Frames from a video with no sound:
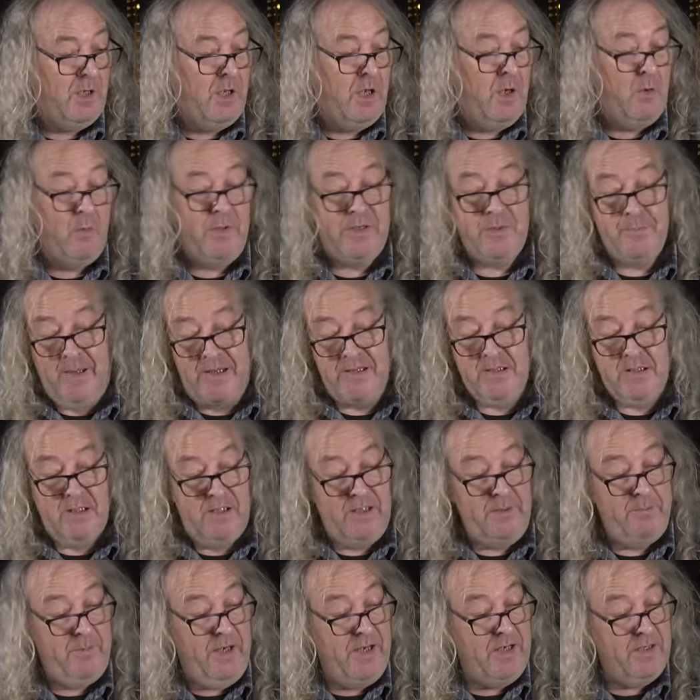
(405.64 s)
which
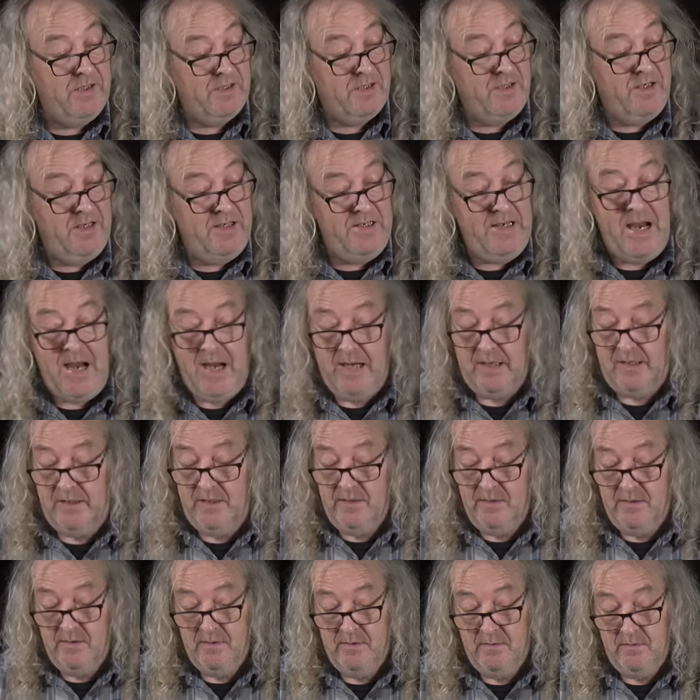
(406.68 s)
basically means the
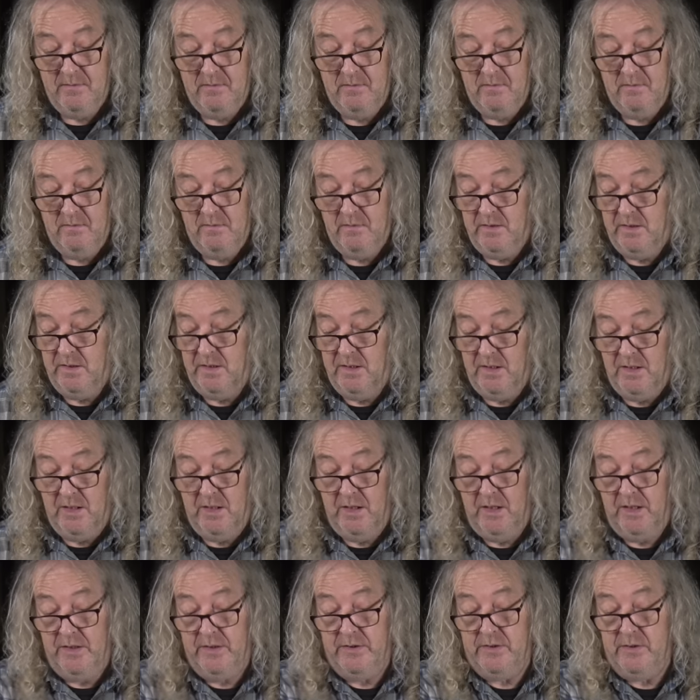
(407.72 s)
neck
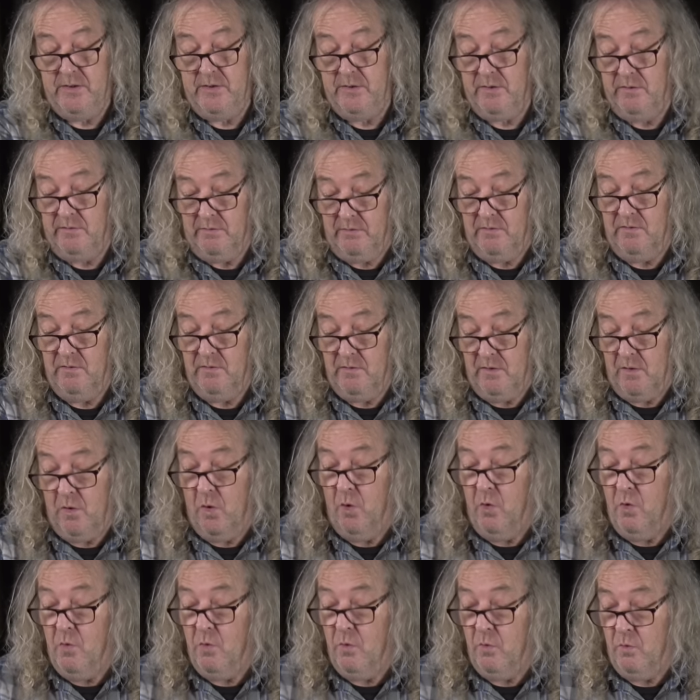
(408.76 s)
is
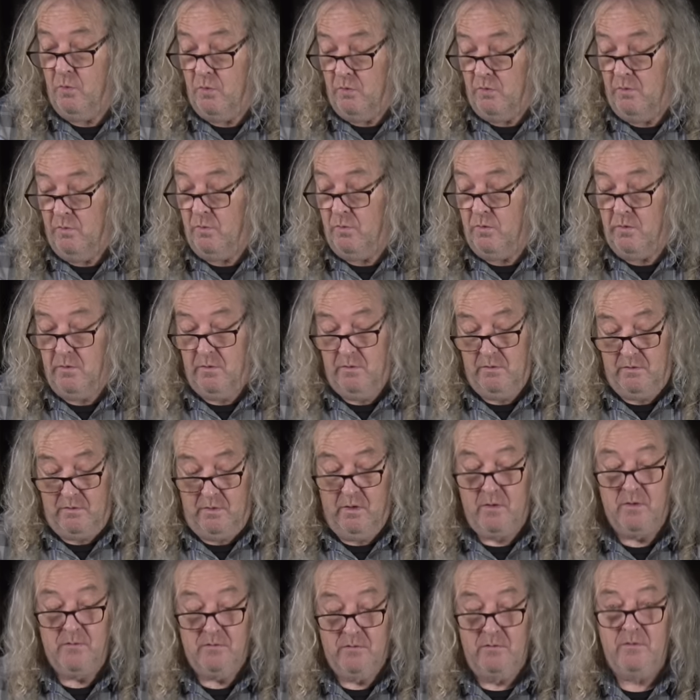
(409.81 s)
all...
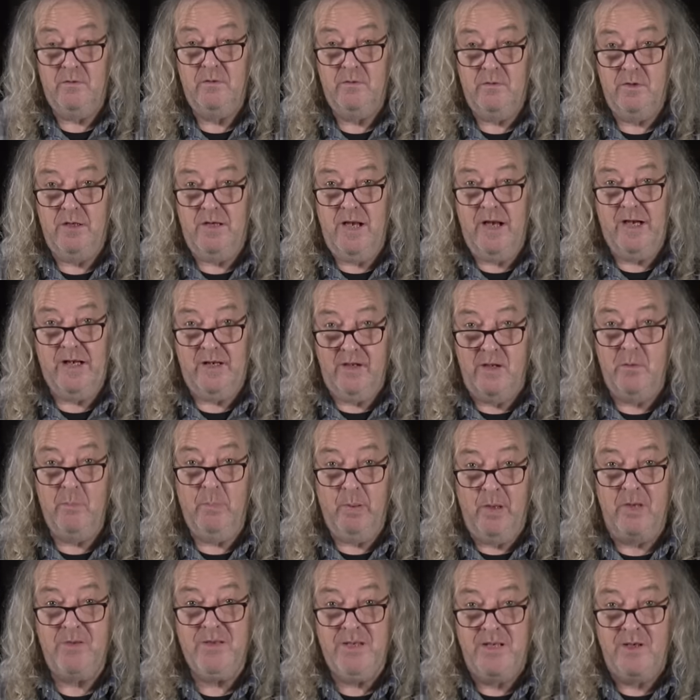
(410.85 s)
the neck and the
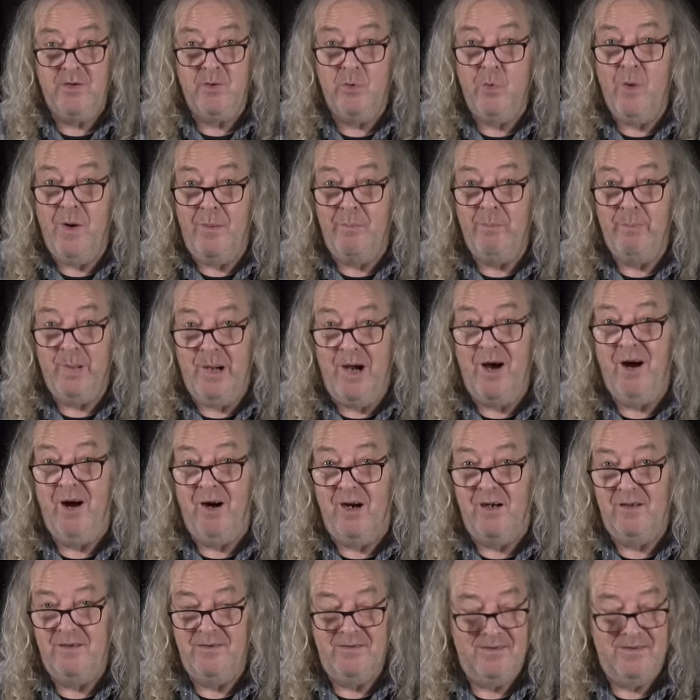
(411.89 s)
body are all one part.